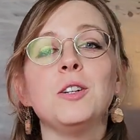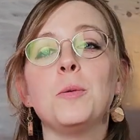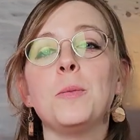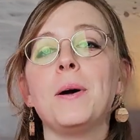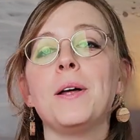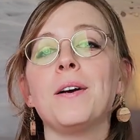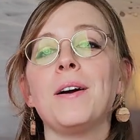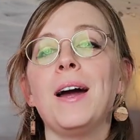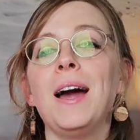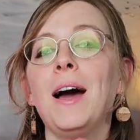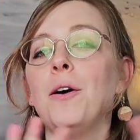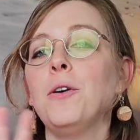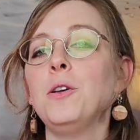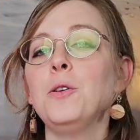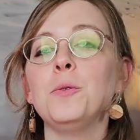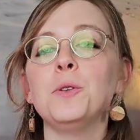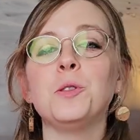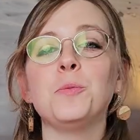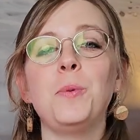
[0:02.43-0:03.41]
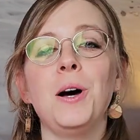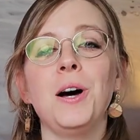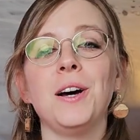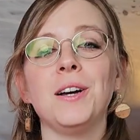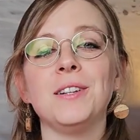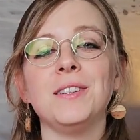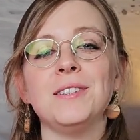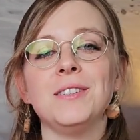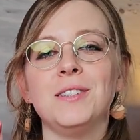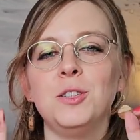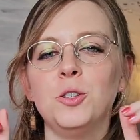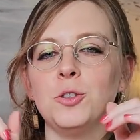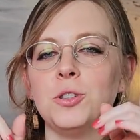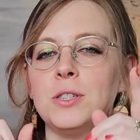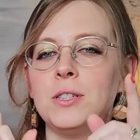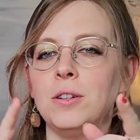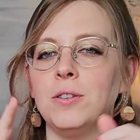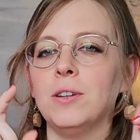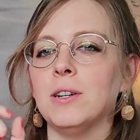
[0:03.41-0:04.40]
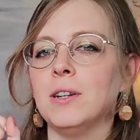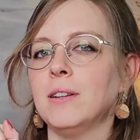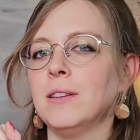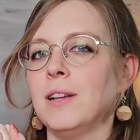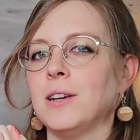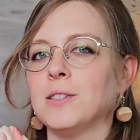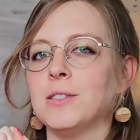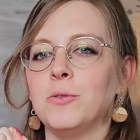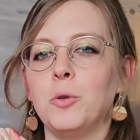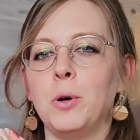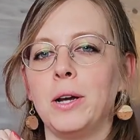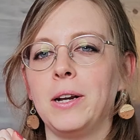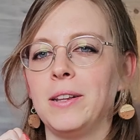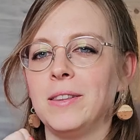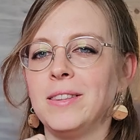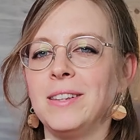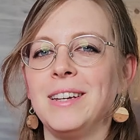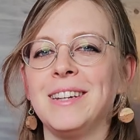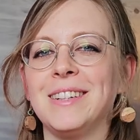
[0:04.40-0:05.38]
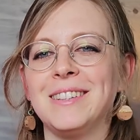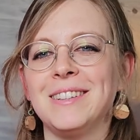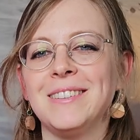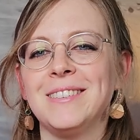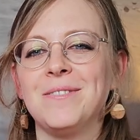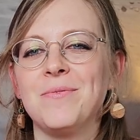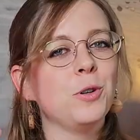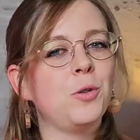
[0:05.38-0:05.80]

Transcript: no matter how you respond, you'll still get a glass of wine at the end.